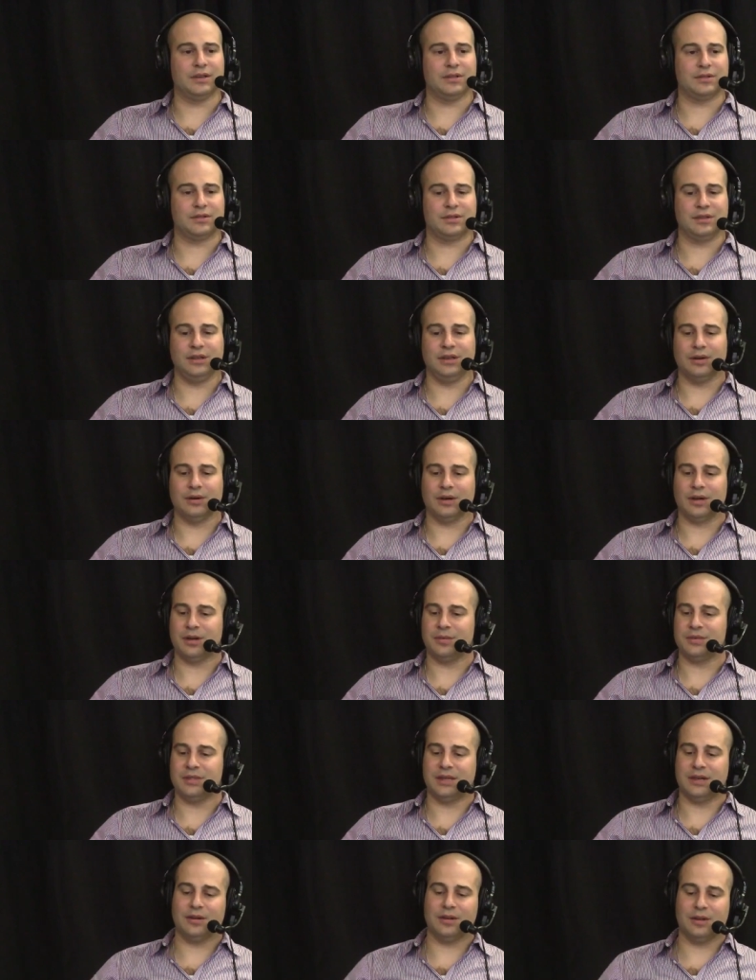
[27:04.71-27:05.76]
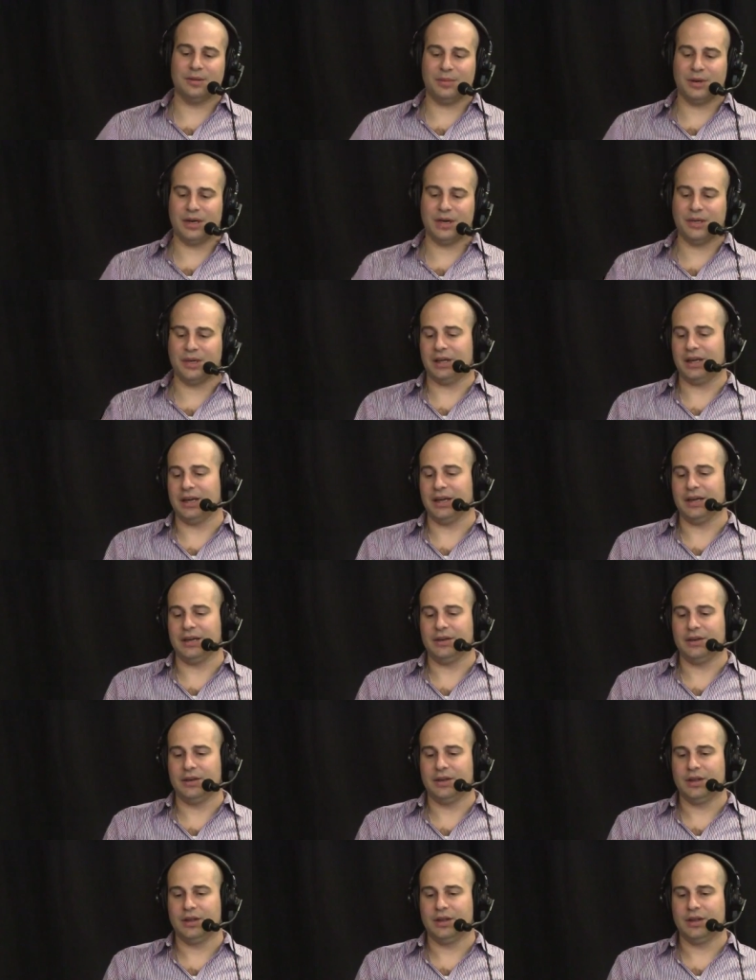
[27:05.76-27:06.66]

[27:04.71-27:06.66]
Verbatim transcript: it's you know it comes down to the bottom line.